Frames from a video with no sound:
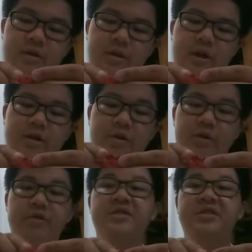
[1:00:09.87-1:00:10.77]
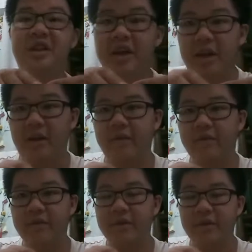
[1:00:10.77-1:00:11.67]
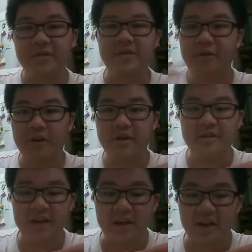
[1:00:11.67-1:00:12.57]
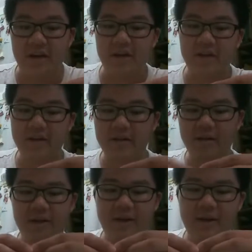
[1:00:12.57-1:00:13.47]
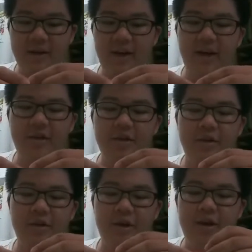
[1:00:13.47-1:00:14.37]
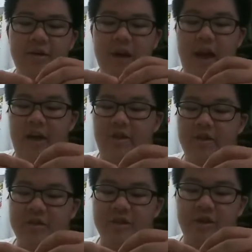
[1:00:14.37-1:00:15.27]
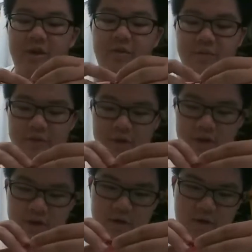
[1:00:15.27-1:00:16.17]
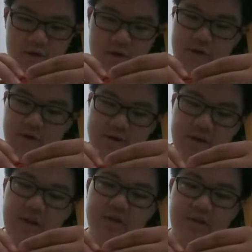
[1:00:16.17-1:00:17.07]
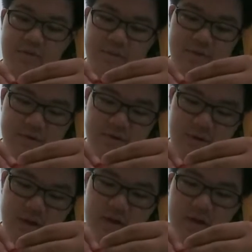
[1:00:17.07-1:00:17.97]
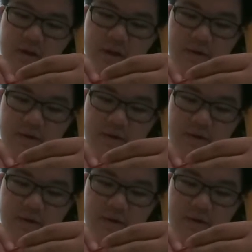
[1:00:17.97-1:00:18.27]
Like, you're 13. There's a freaking teen in your age. So, yeah, you're a teenager. Like, a